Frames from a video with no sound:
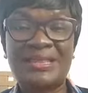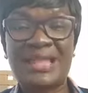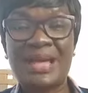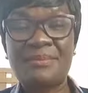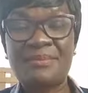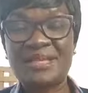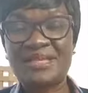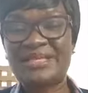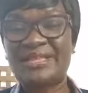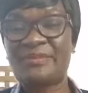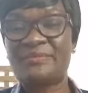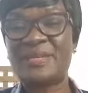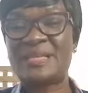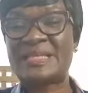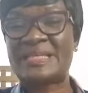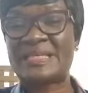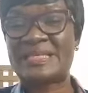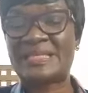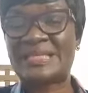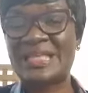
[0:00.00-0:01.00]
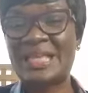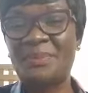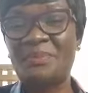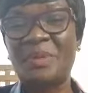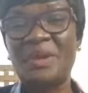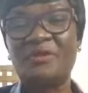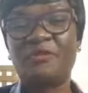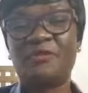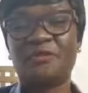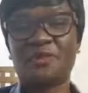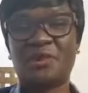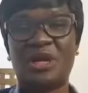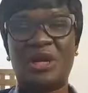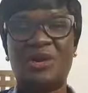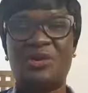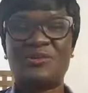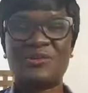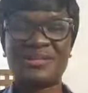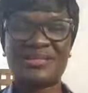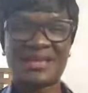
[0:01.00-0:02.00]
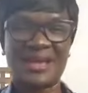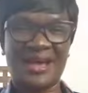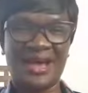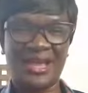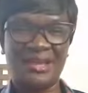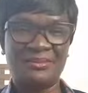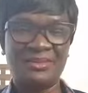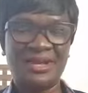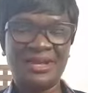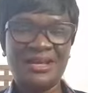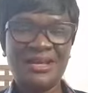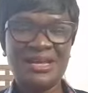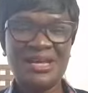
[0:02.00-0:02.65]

That means they've been sleeping for a long time.